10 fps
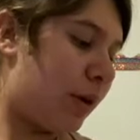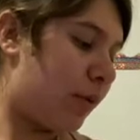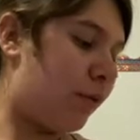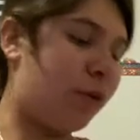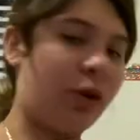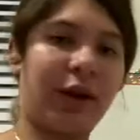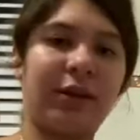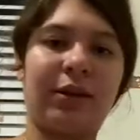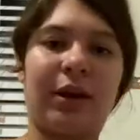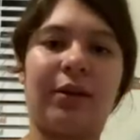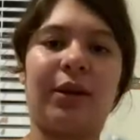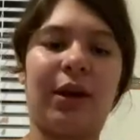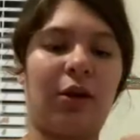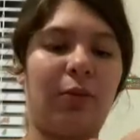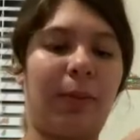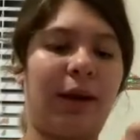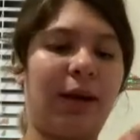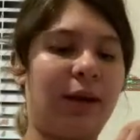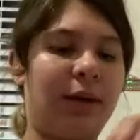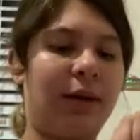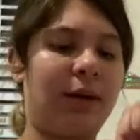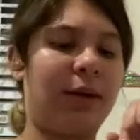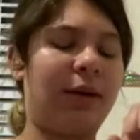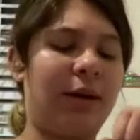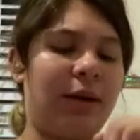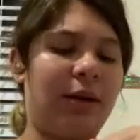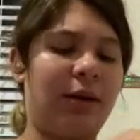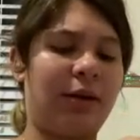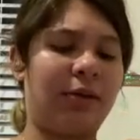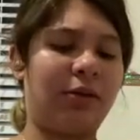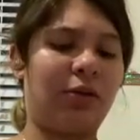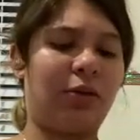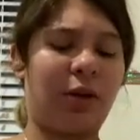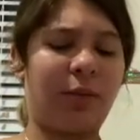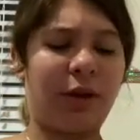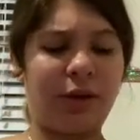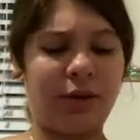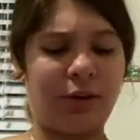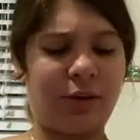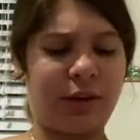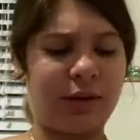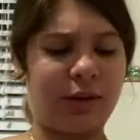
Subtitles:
fork inside the yellow paint. So what I'm gonna do is